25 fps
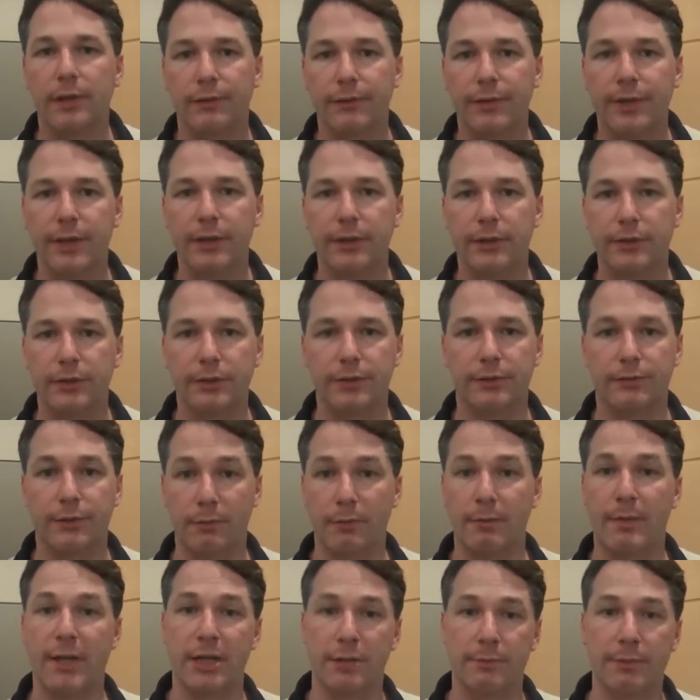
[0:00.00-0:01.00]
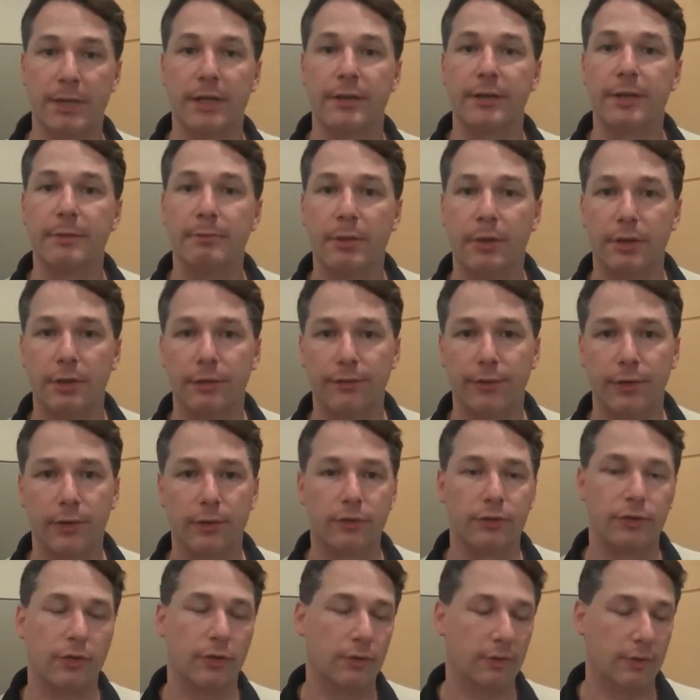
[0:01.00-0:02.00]
features from a manageability point of view,
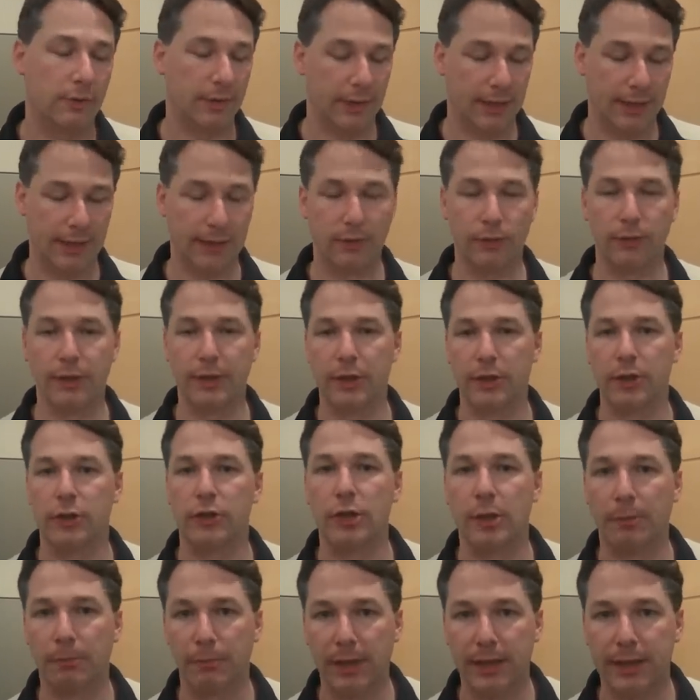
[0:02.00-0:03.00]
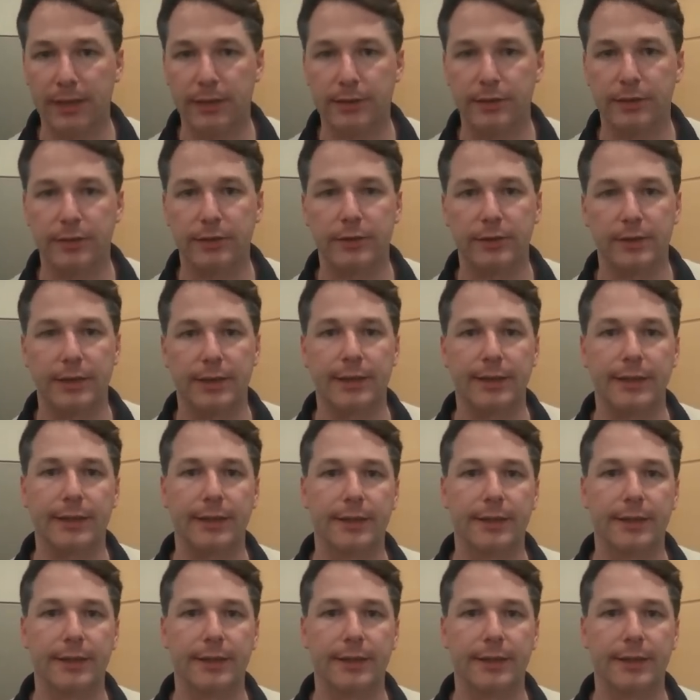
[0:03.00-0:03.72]
so including the jump lists uh,